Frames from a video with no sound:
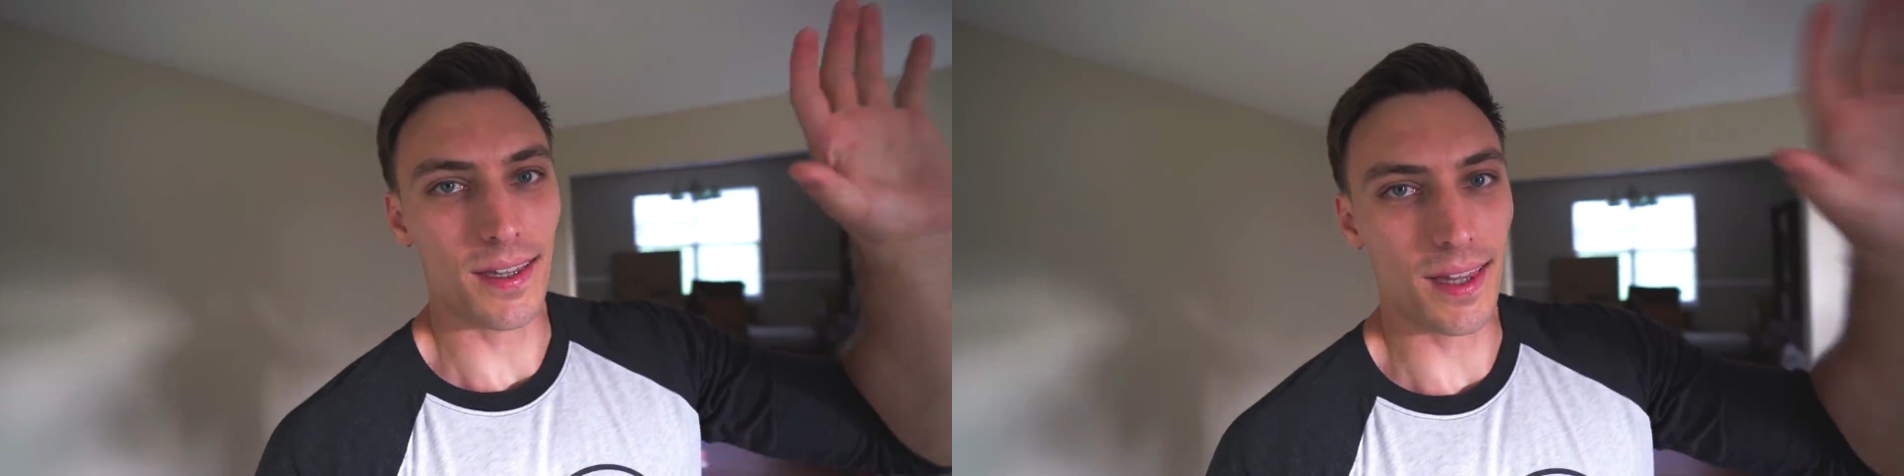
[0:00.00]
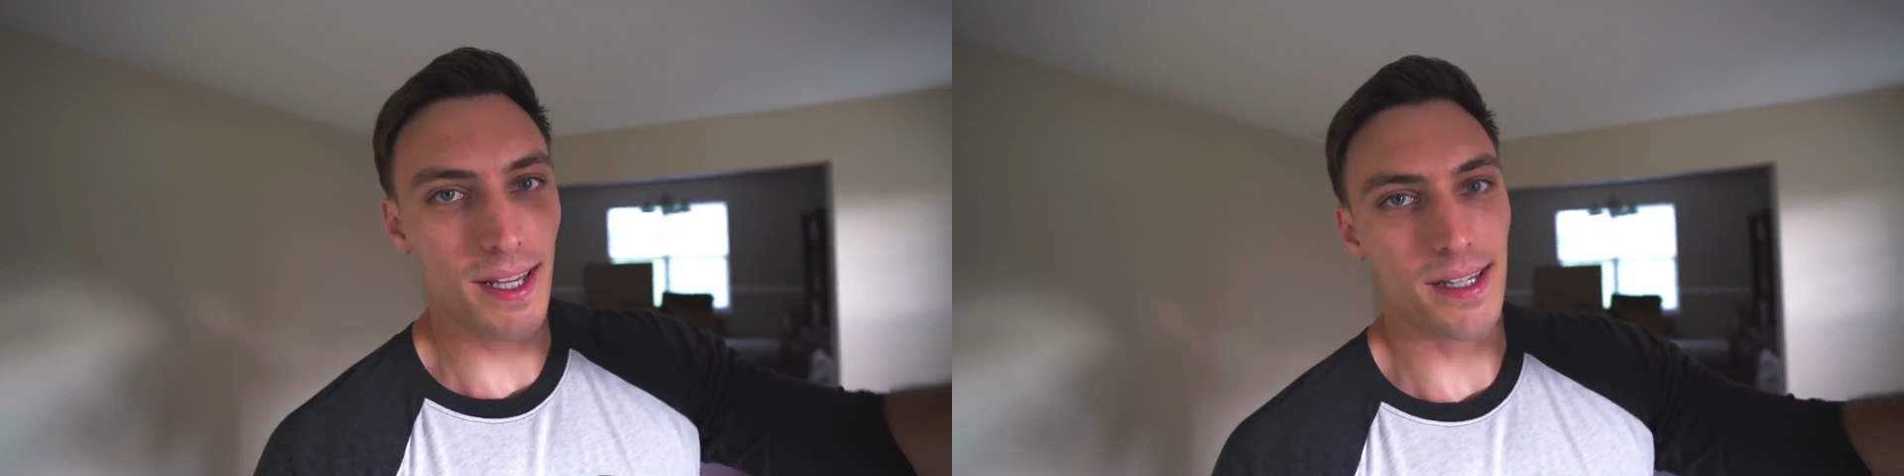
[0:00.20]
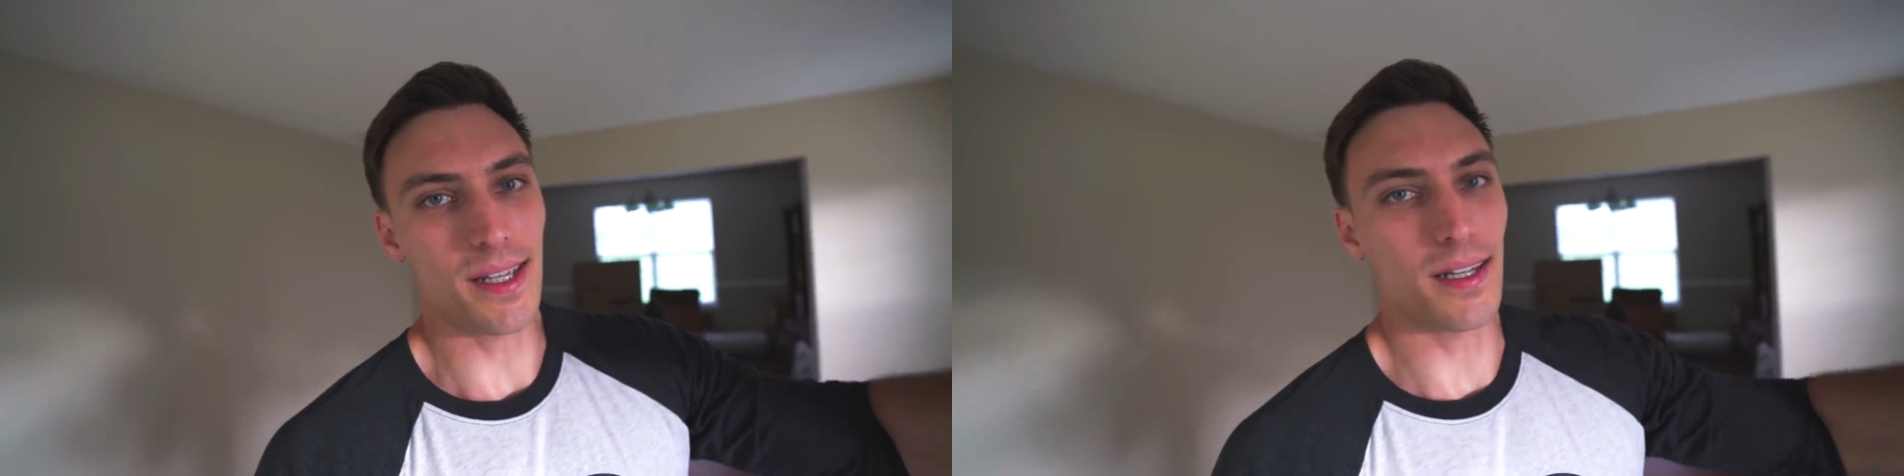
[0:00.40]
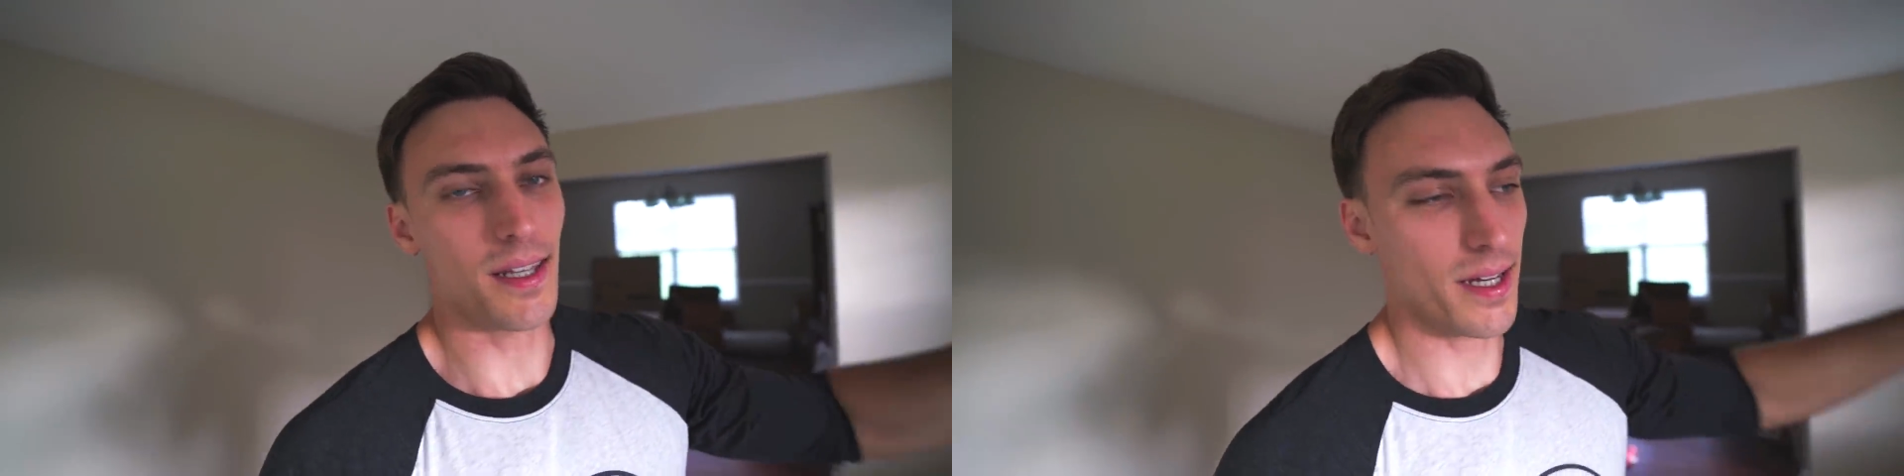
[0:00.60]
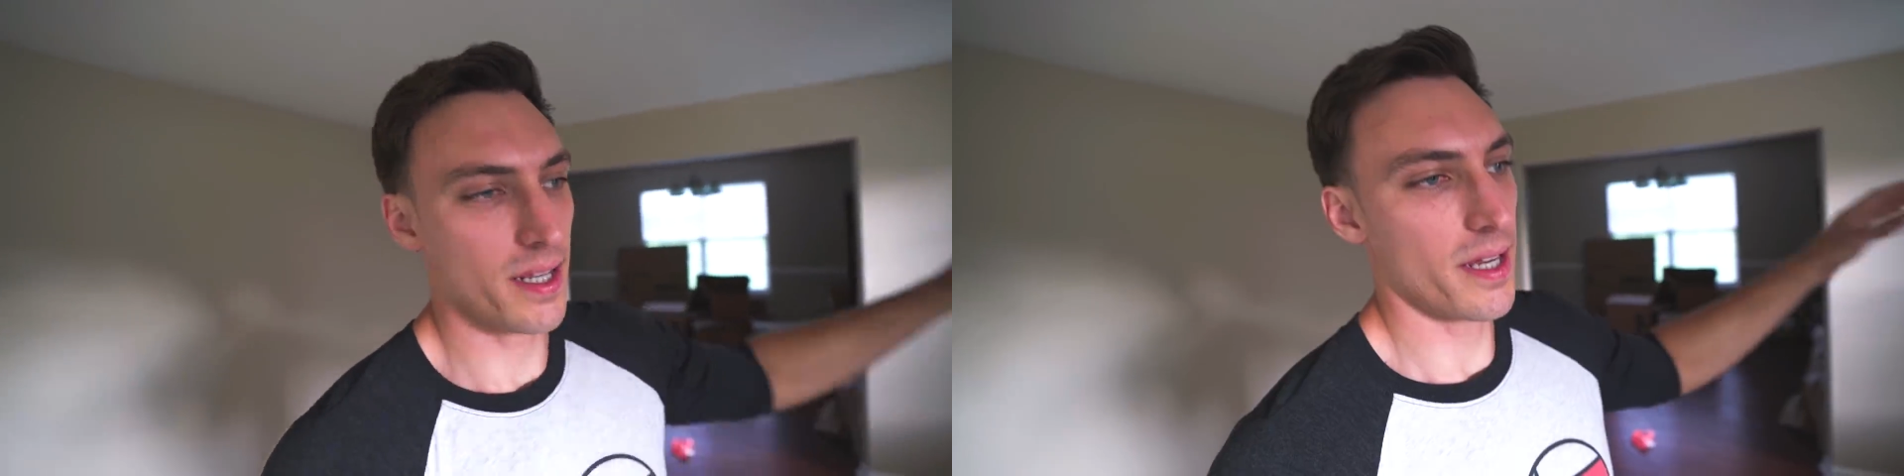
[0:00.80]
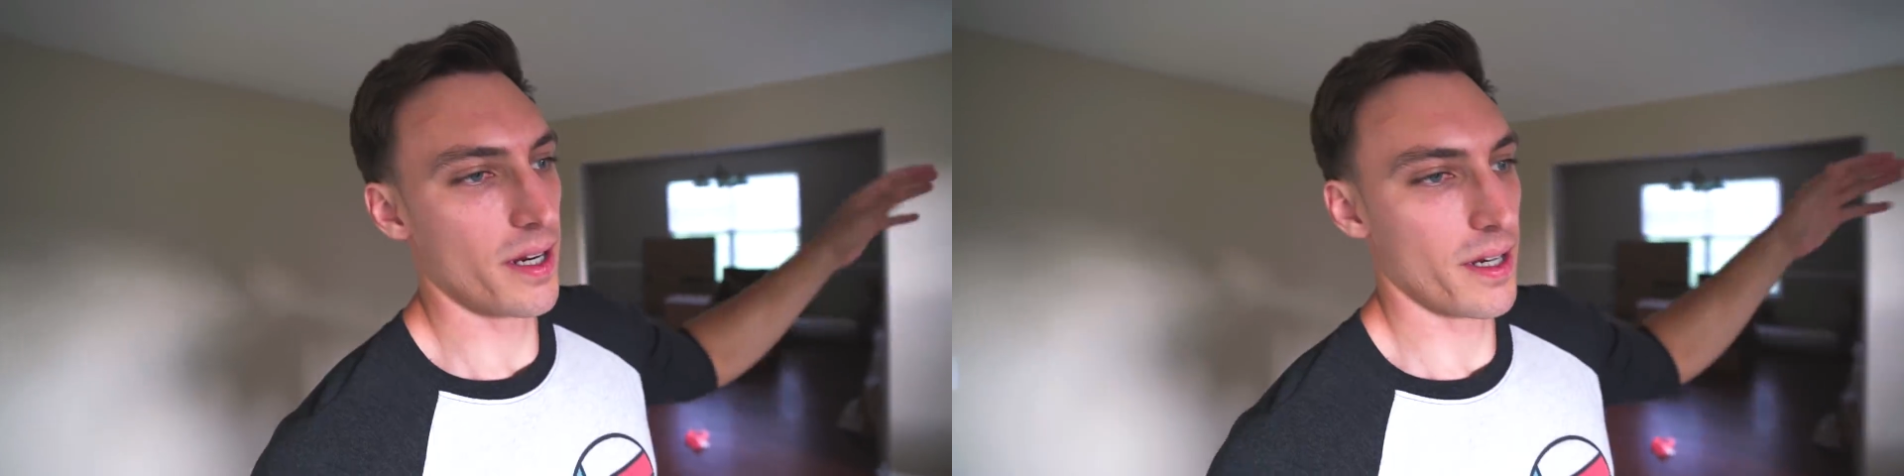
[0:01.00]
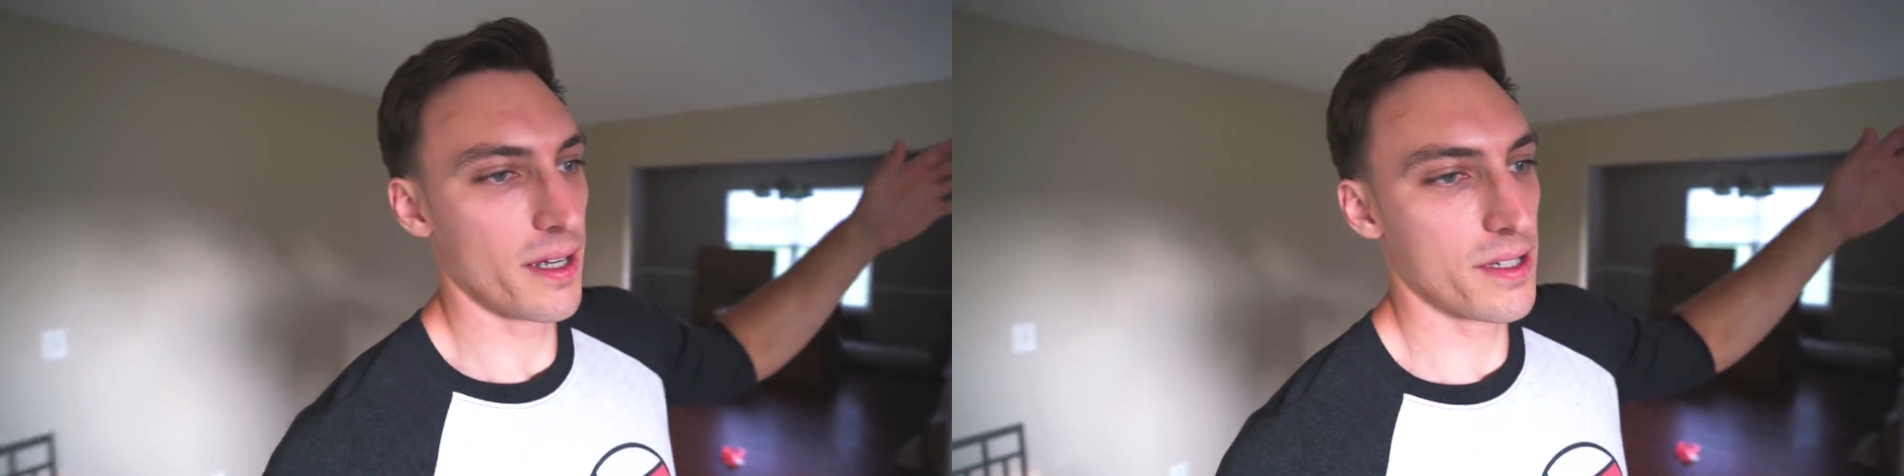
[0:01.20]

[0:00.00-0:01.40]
lighting in here